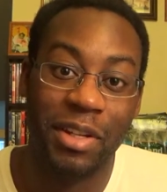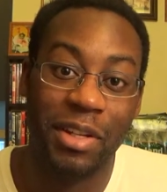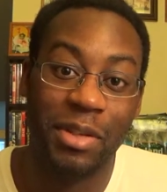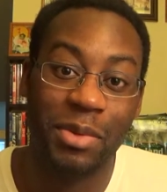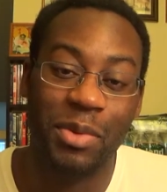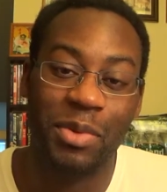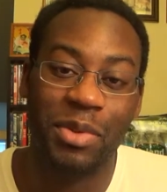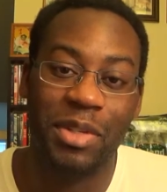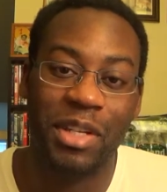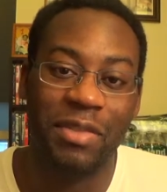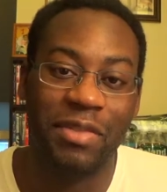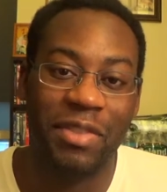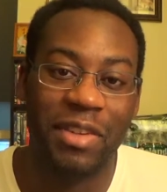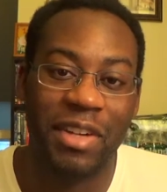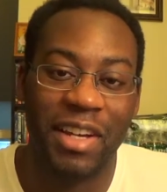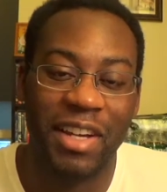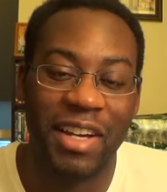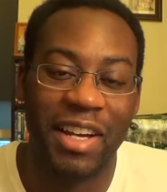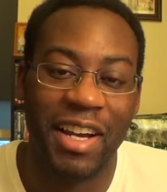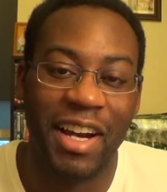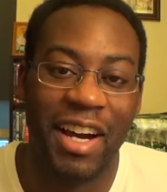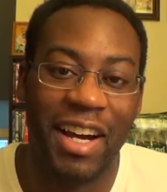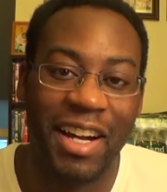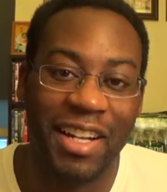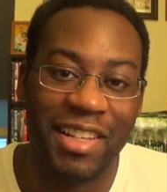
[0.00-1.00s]
This was even a
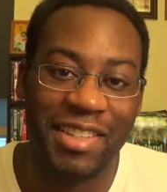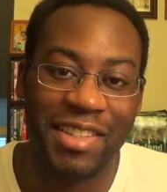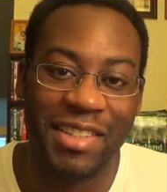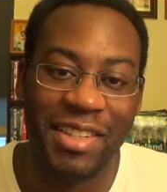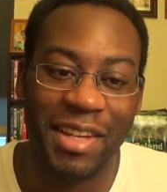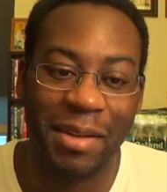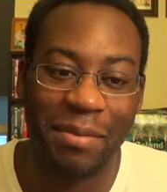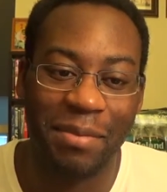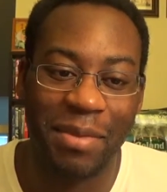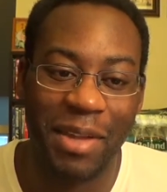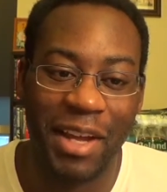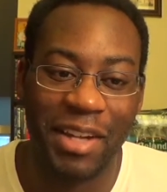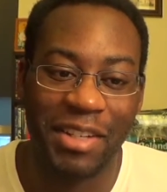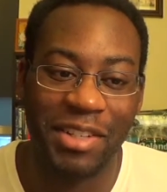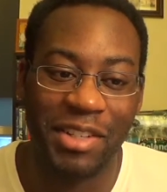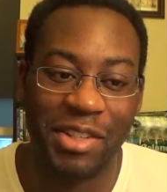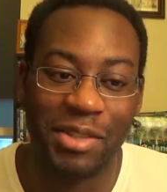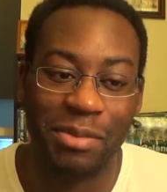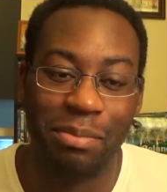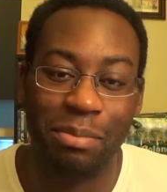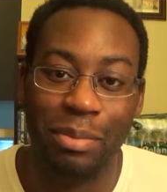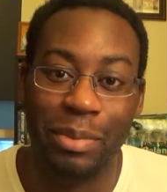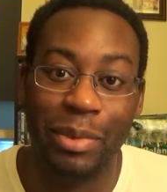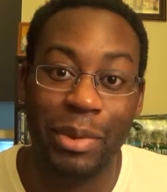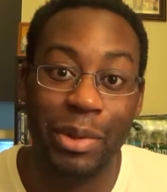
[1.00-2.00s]
concept that
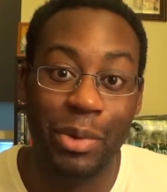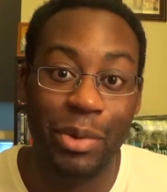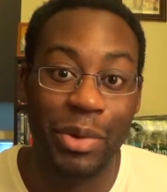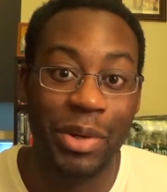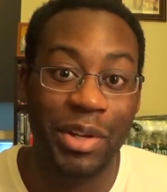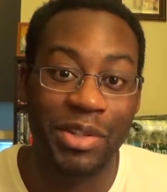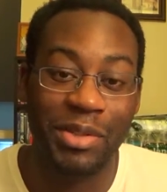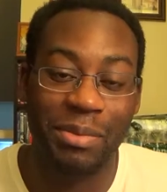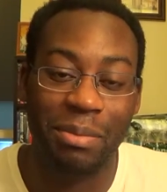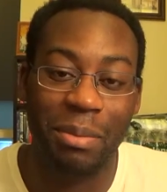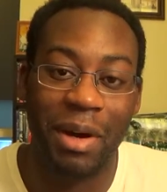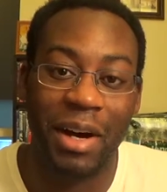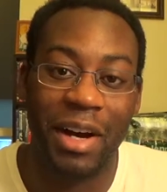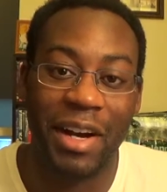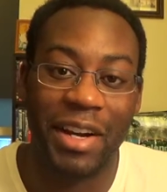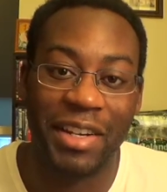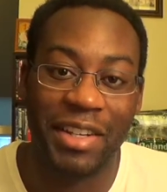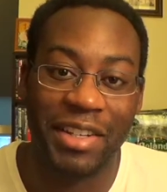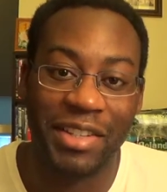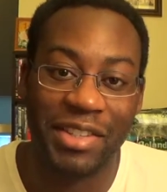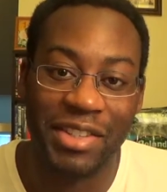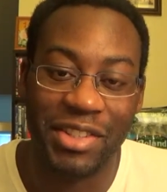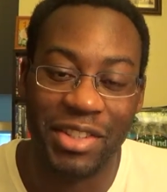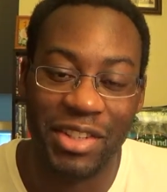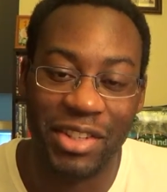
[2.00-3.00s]
just blew his mind,
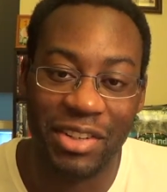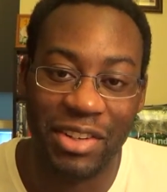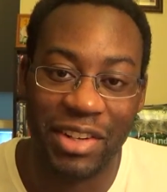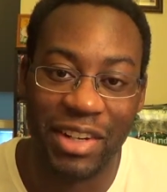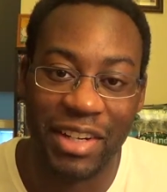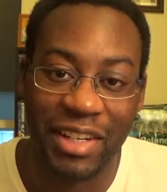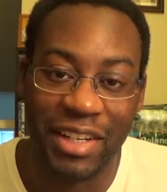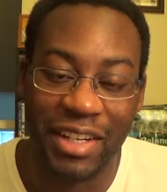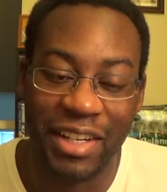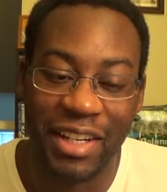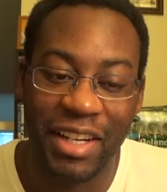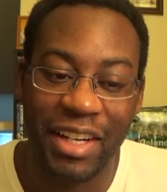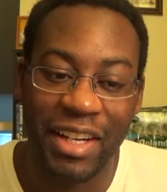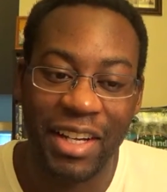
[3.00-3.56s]
considering